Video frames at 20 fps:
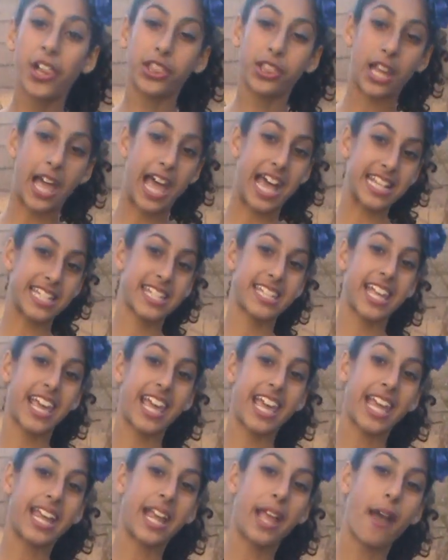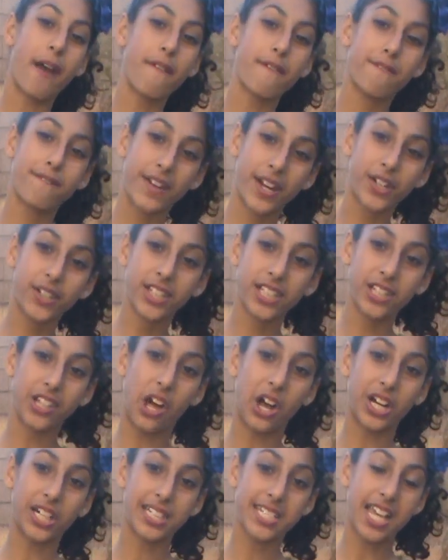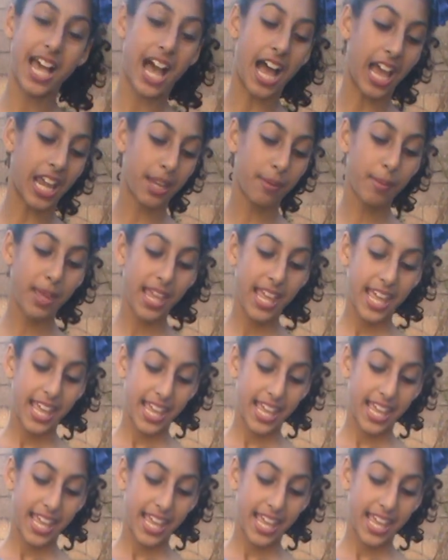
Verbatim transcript: last a fairly long time.